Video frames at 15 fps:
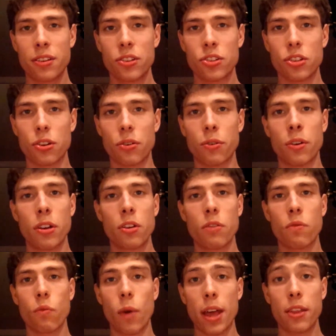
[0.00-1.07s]
So
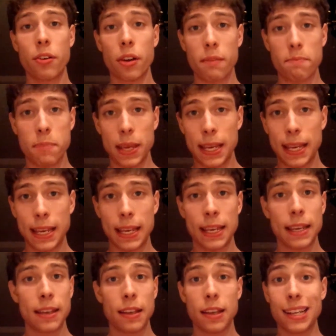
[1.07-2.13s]
whether it be
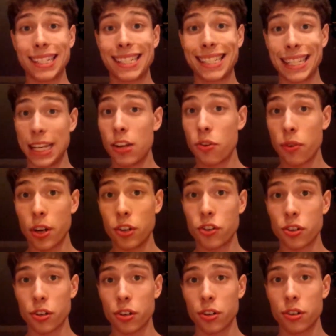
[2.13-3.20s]
a sea
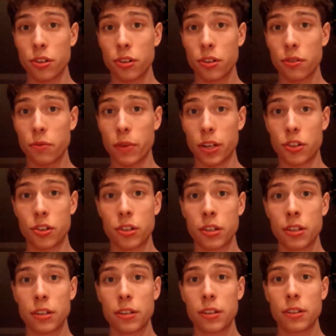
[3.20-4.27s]
creature,
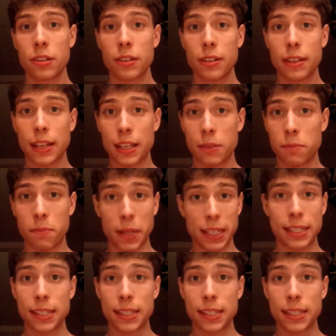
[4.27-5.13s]
which has been